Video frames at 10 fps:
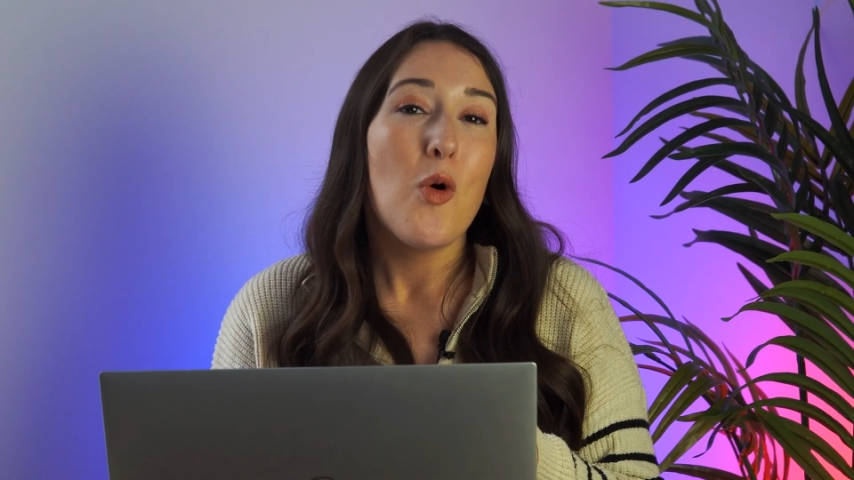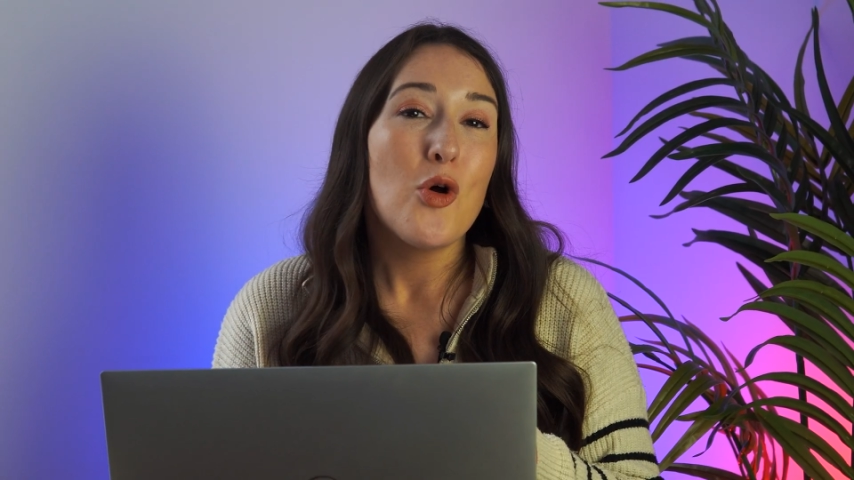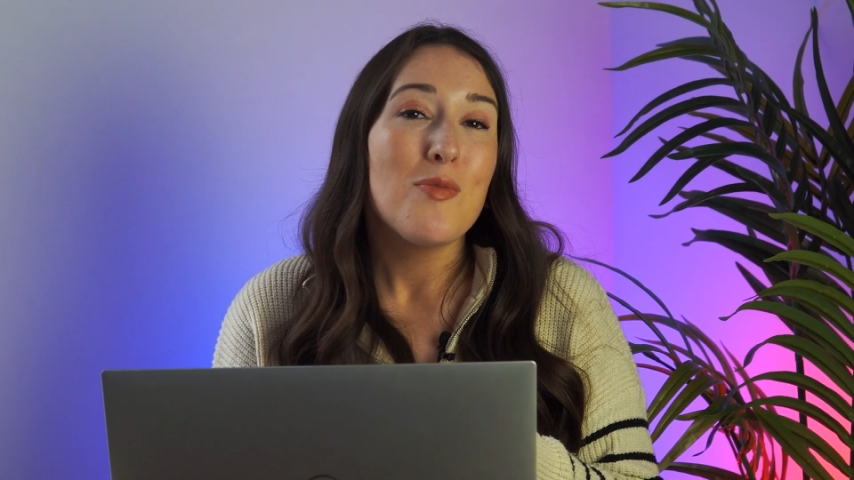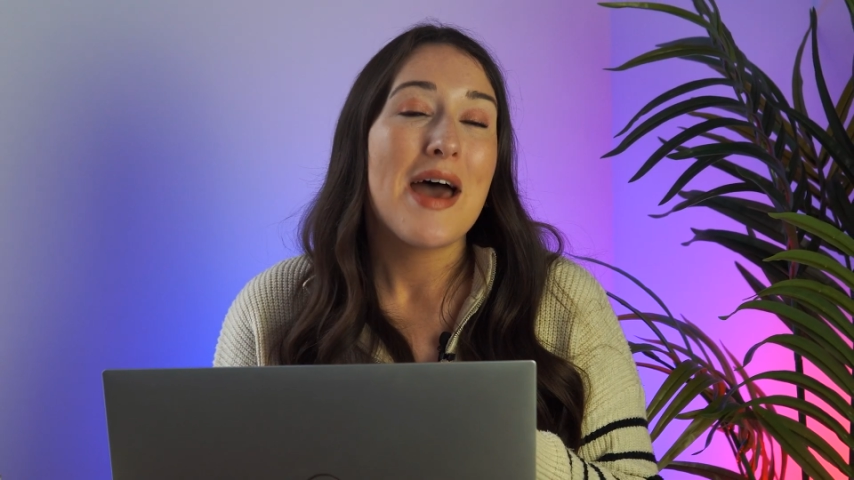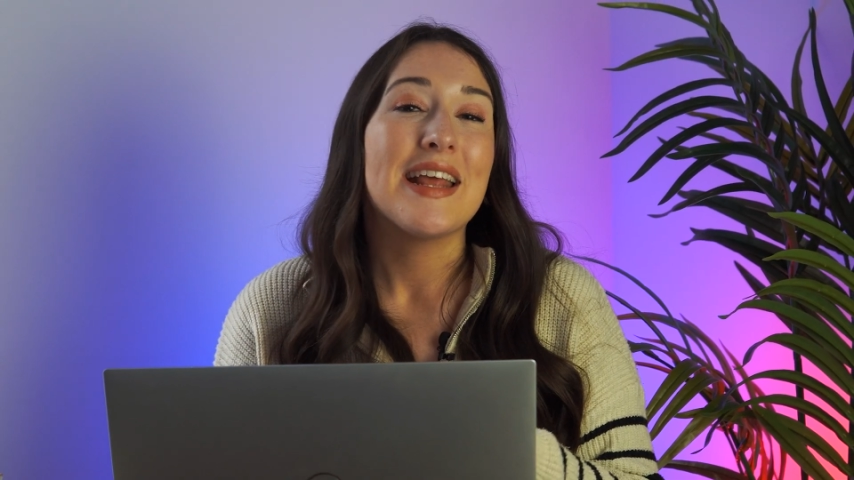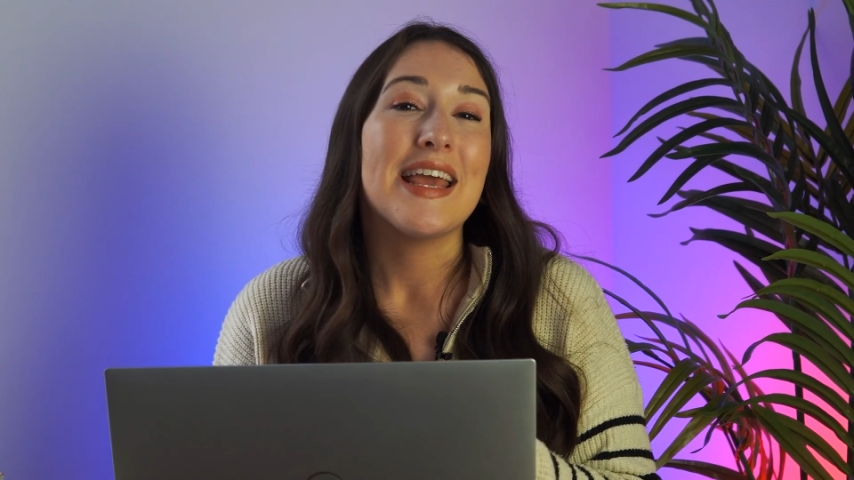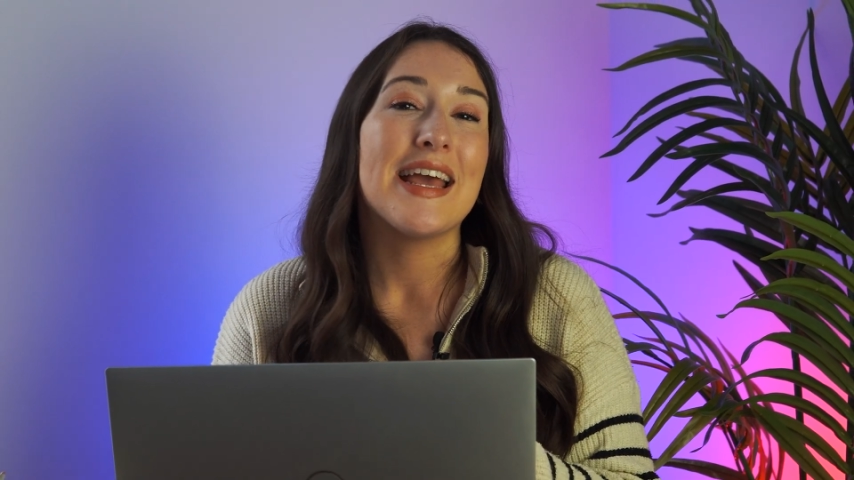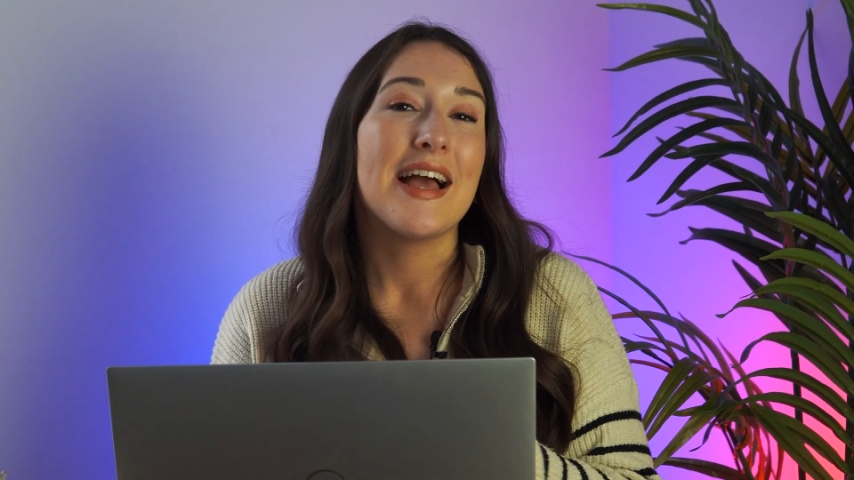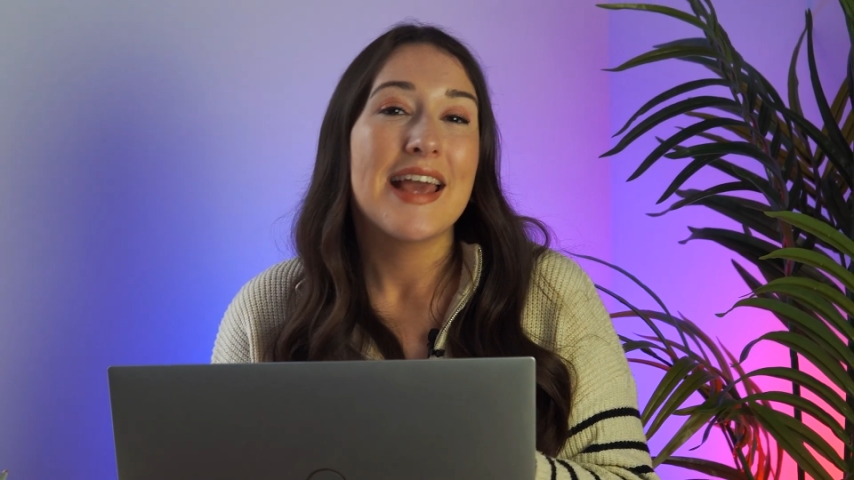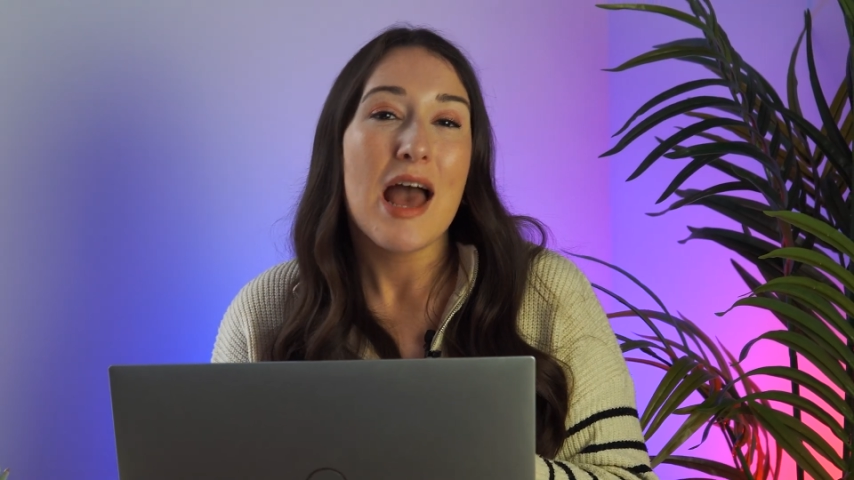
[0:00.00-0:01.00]
automatic
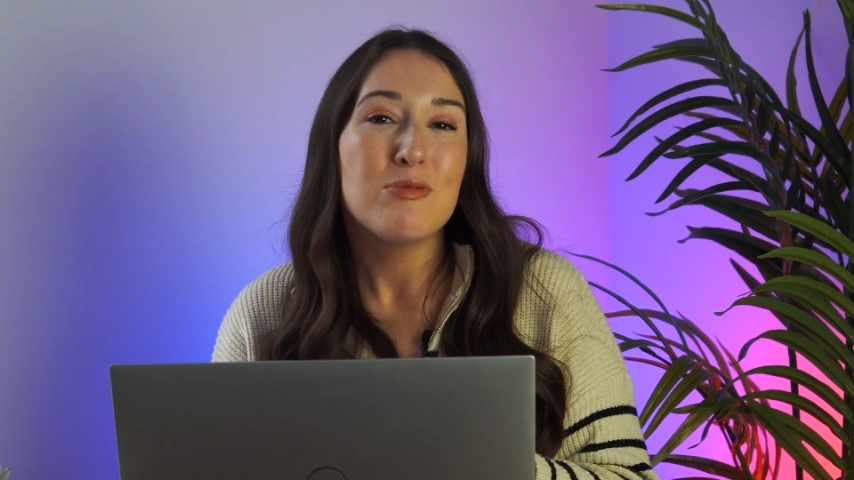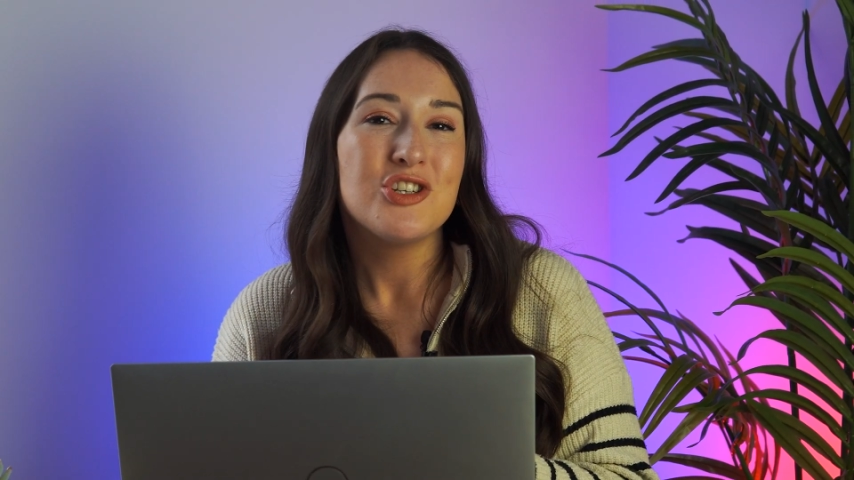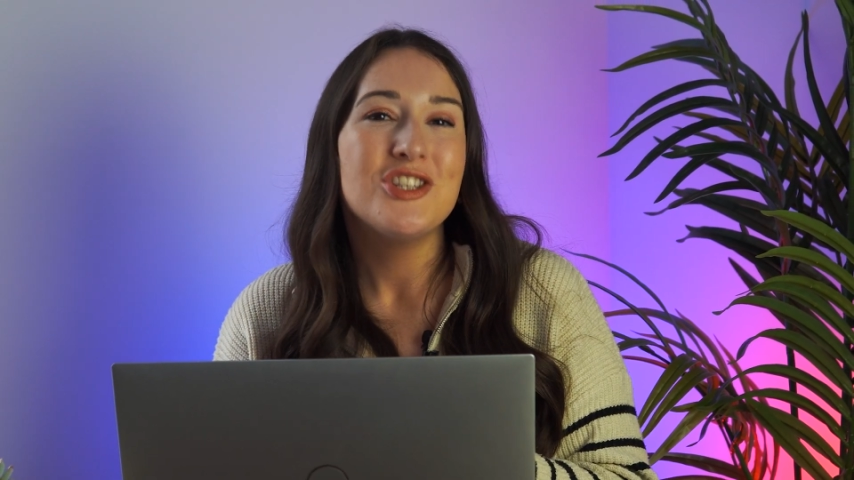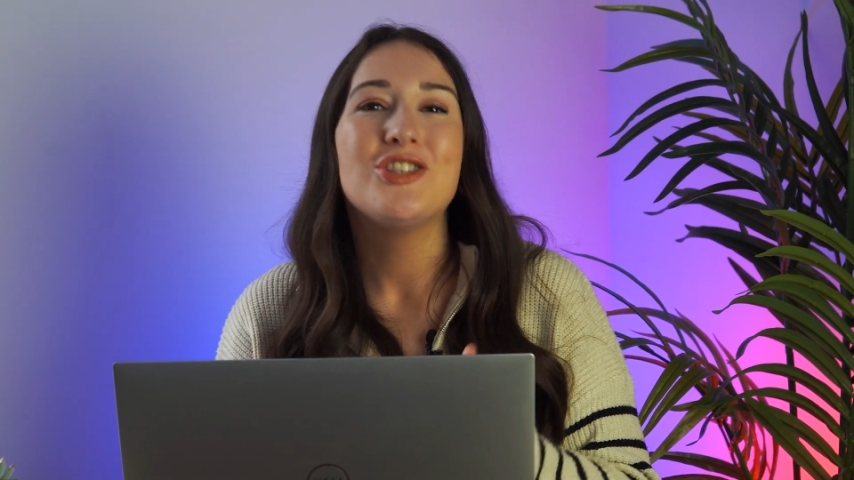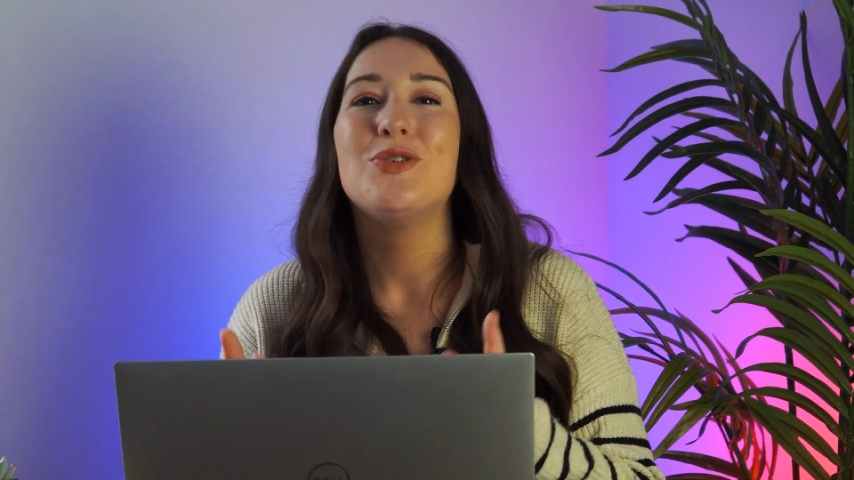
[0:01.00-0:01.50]
AI captions